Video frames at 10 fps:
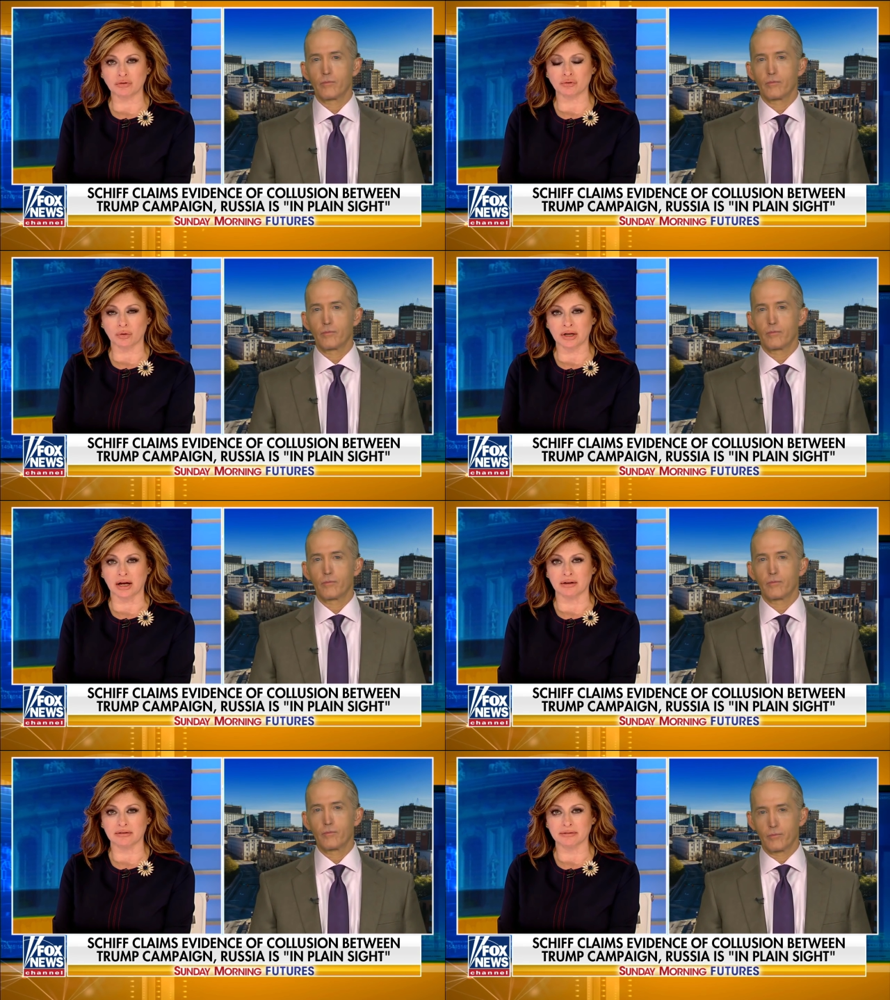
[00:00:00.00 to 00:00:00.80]
Speaker 1: for
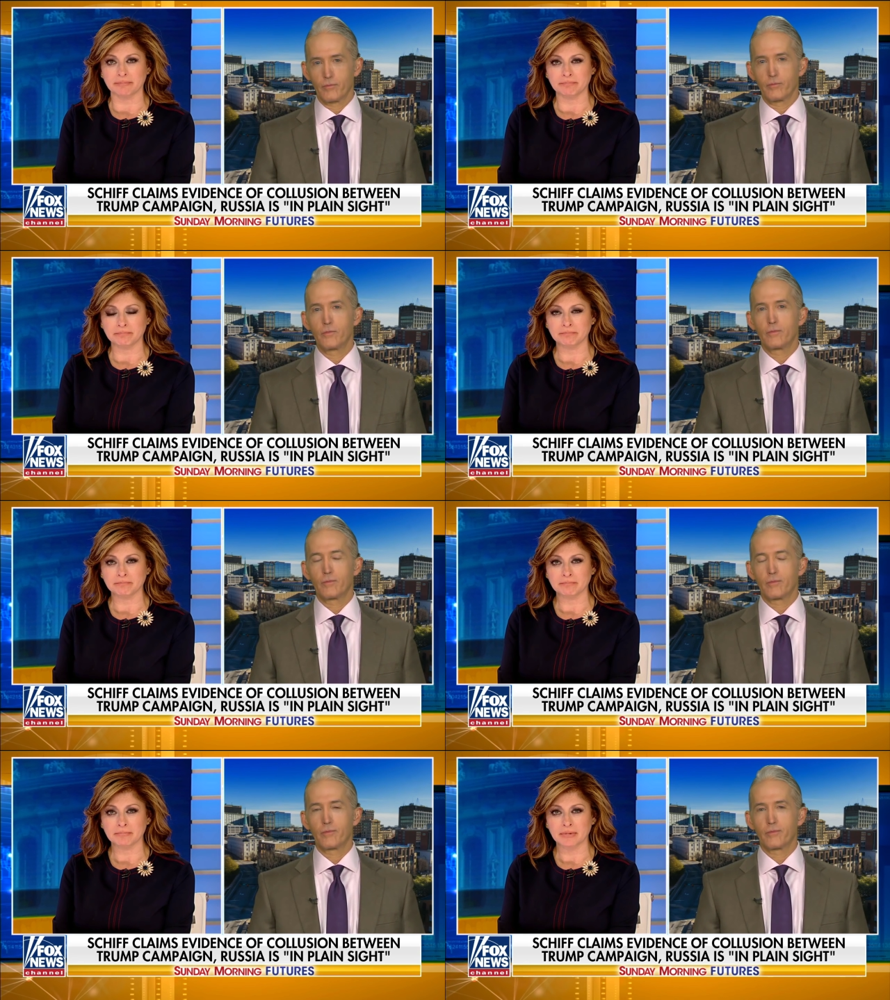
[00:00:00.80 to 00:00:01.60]
joining us.
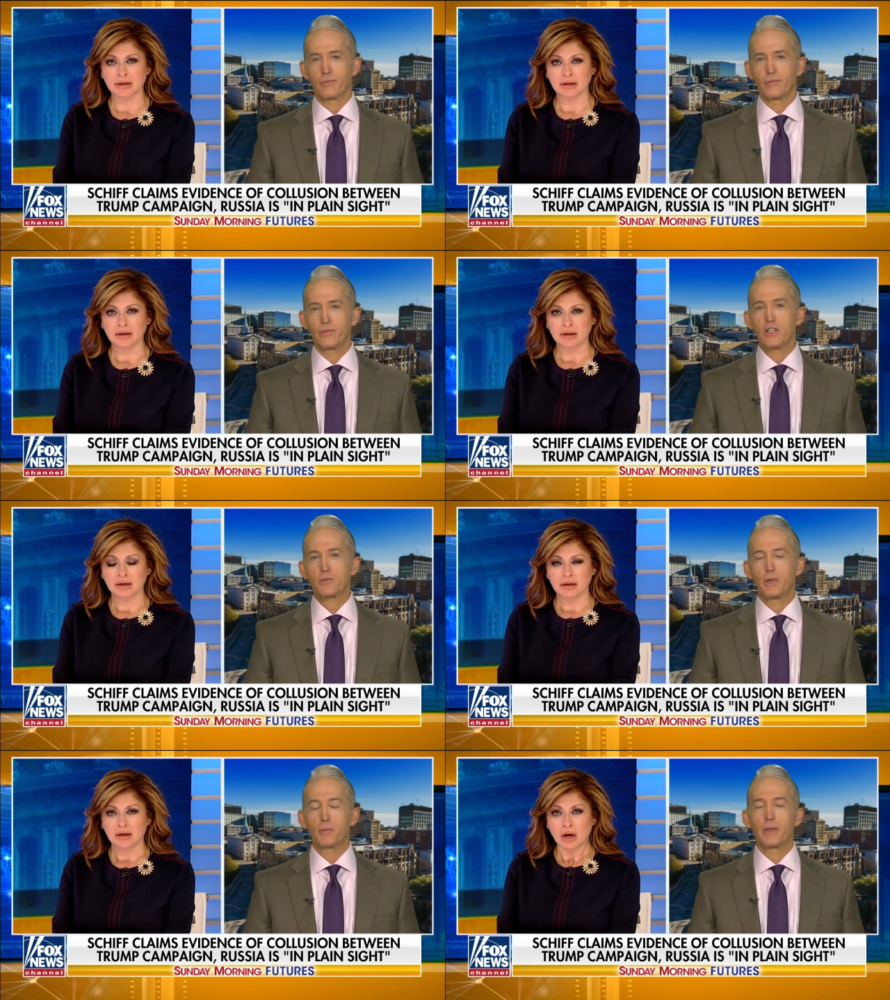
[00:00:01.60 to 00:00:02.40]

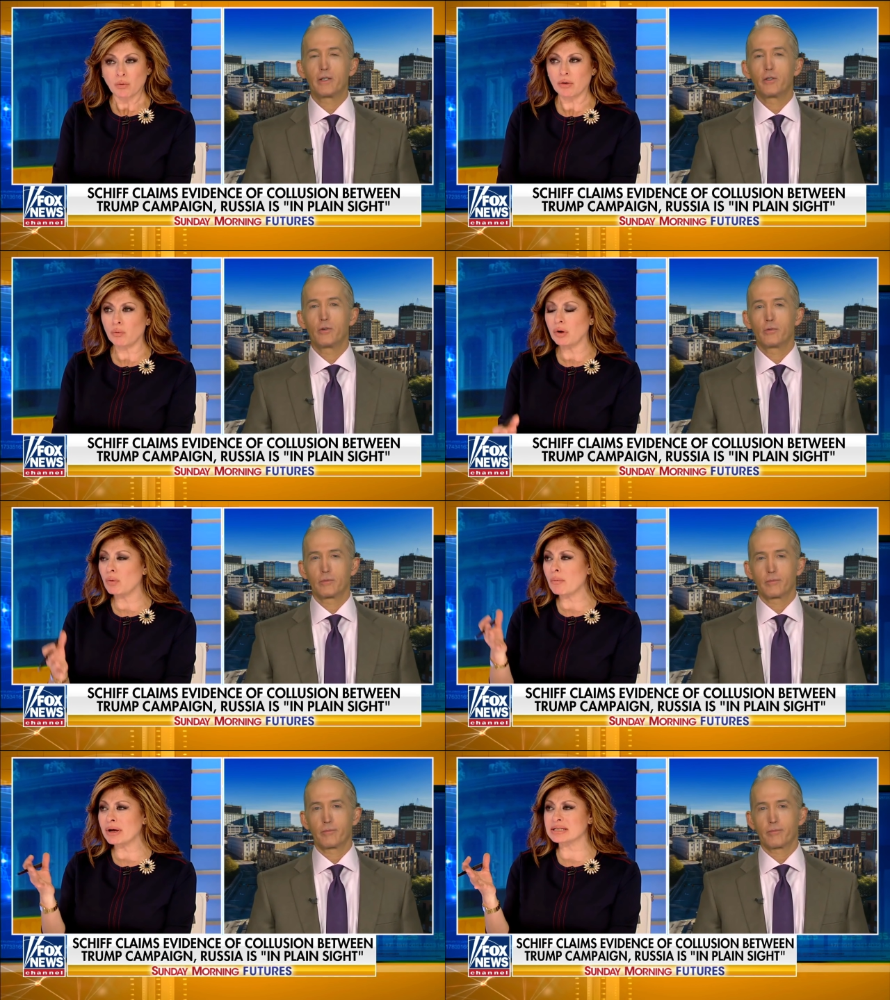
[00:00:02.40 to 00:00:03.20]
Speaker 2: Yes, ma'am.
Speaker 1: Thank well, you. Well,
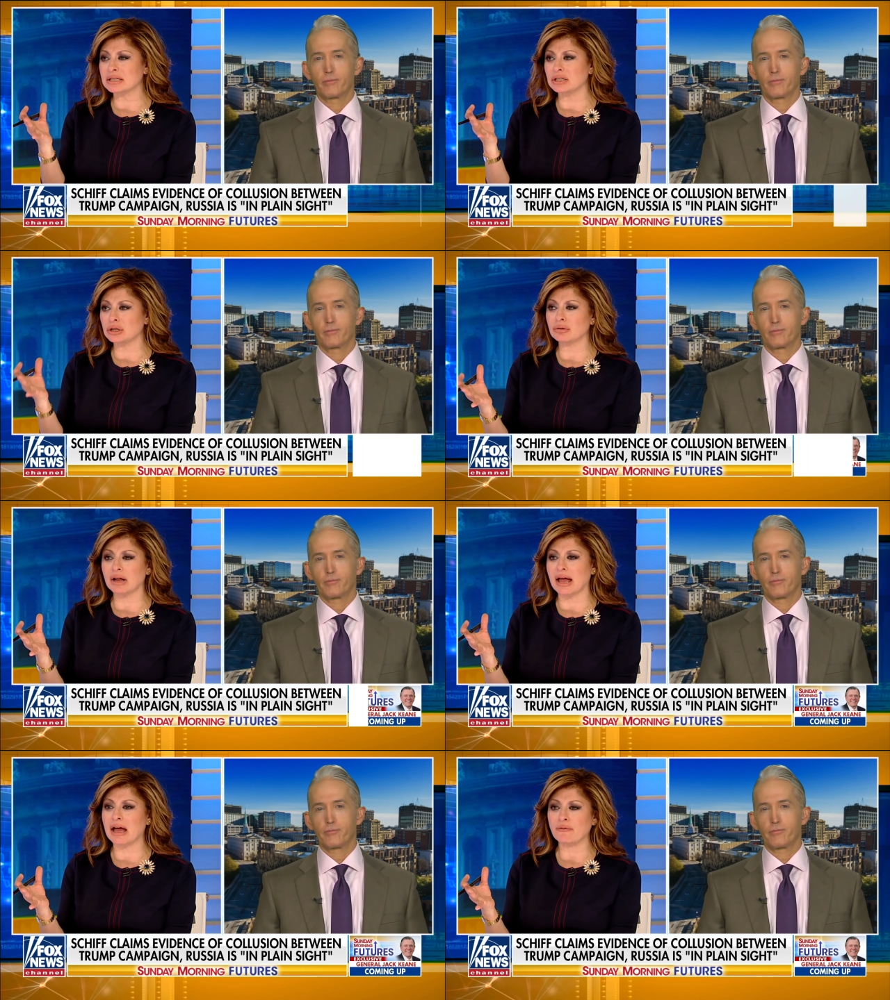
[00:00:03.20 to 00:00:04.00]
what was it a year
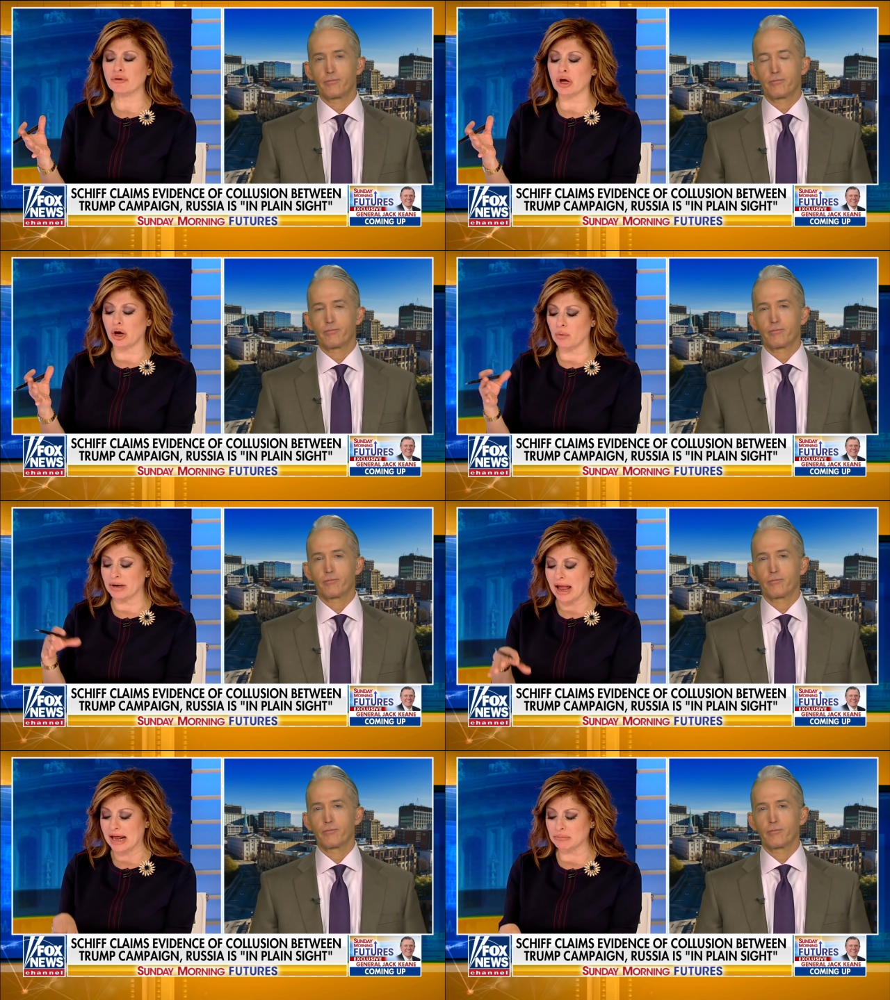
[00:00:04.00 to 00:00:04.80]
and a half ago
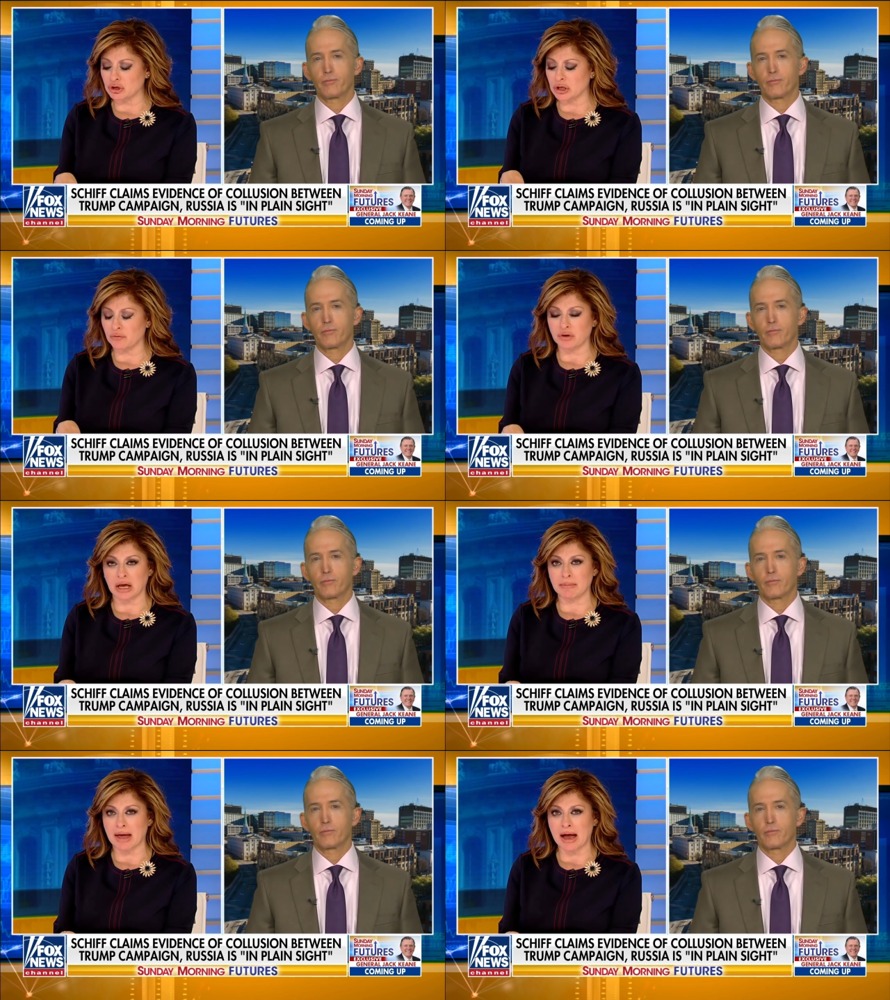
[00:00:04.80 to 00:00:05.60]
when Adam Schiff
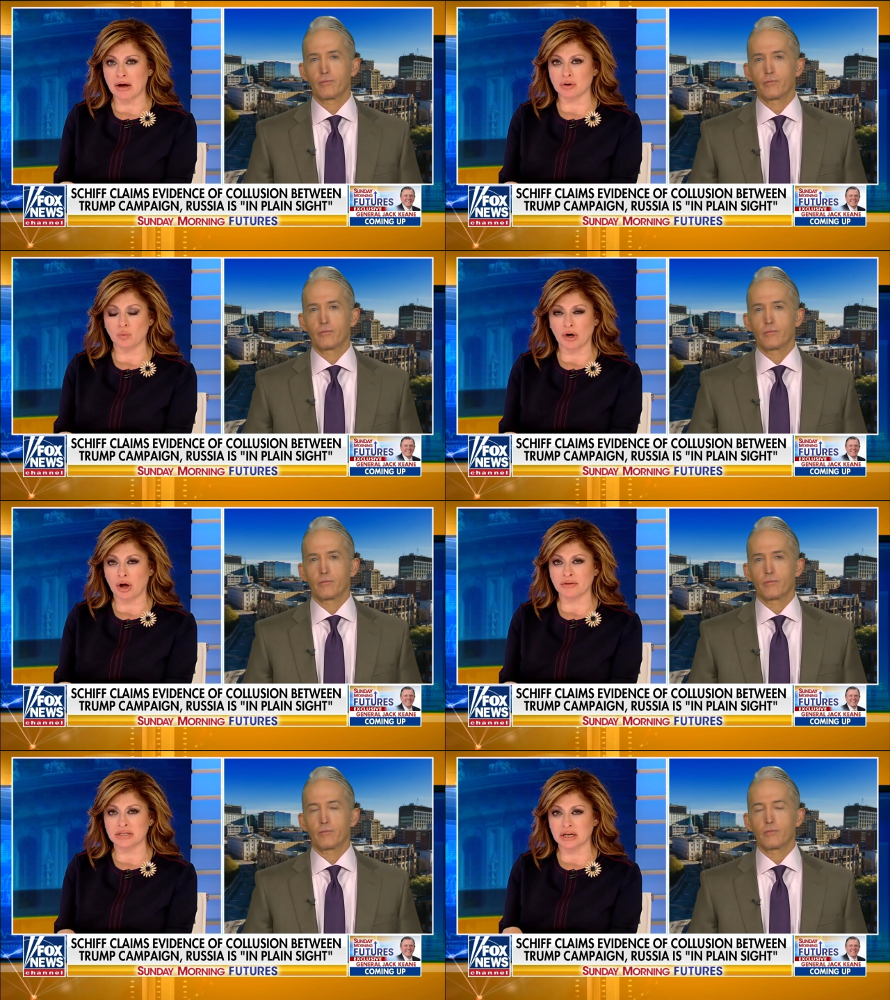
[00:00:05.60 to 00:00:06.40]
came out and went
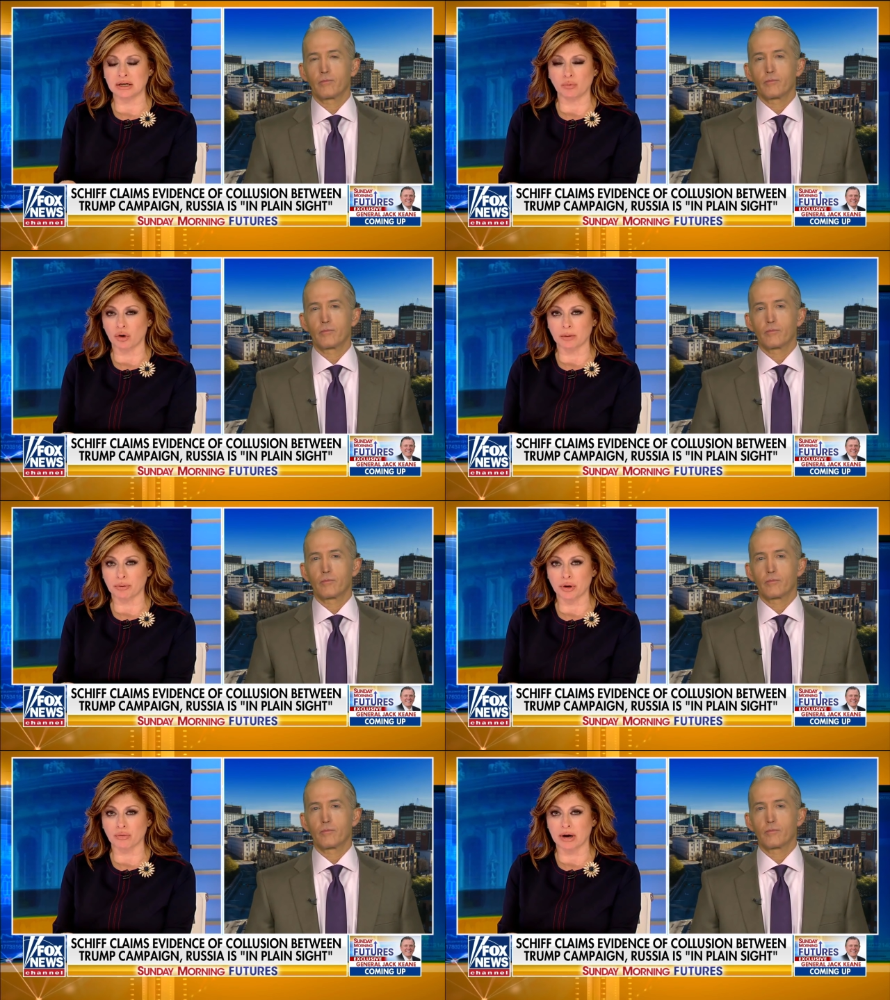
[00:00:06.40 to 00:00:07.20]
on the Sunday morning
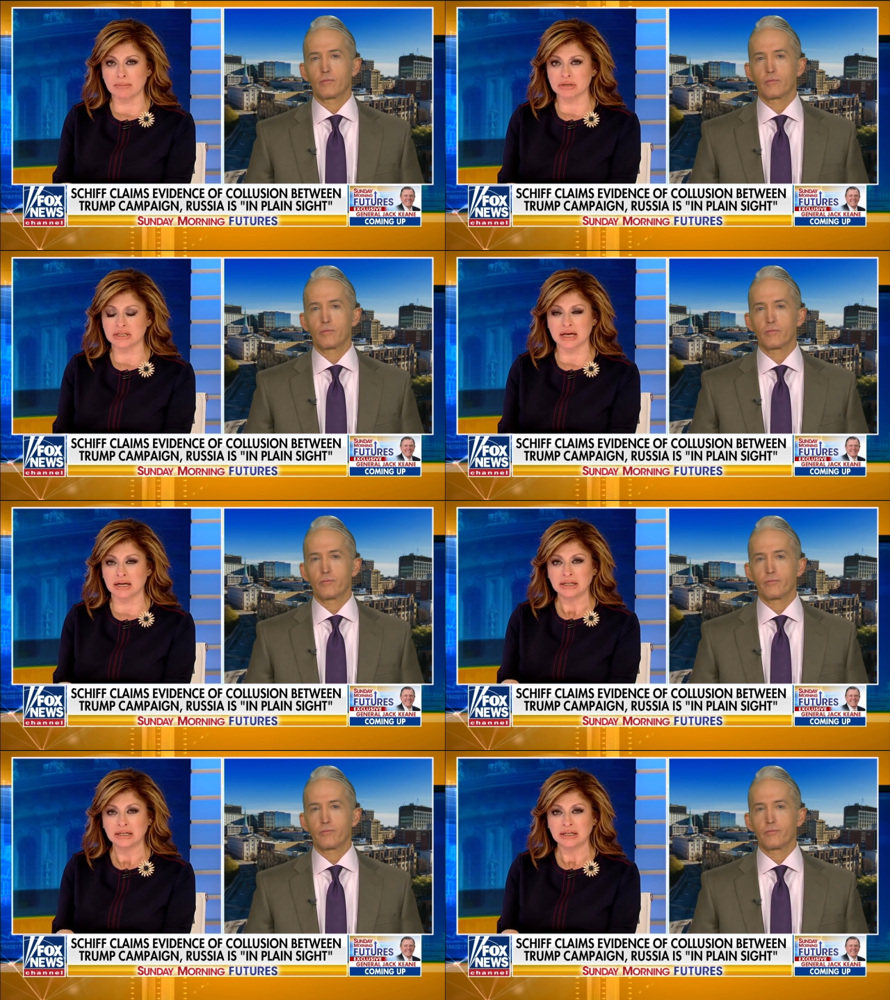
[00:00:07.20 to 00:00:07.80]
programs and said,